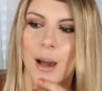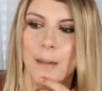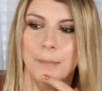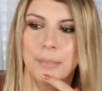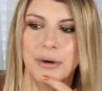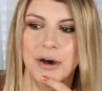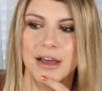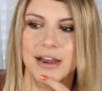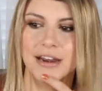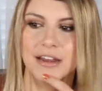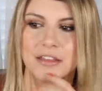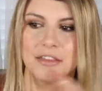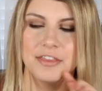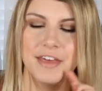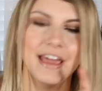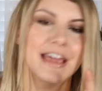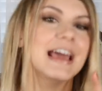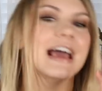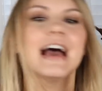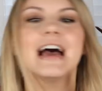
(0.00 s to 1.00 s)
But
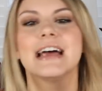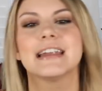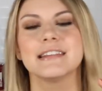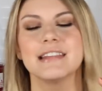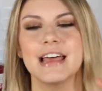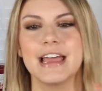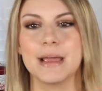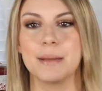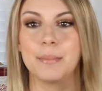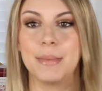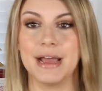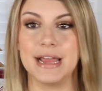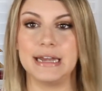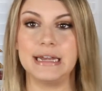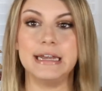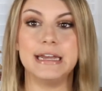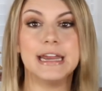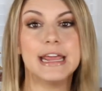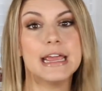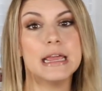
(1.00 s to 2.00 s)
they had like my
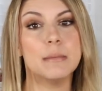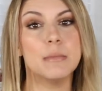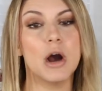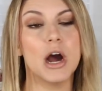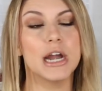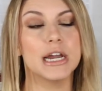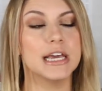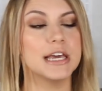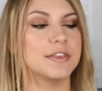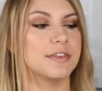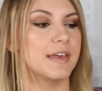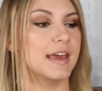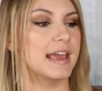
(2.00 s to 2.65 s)
name on it.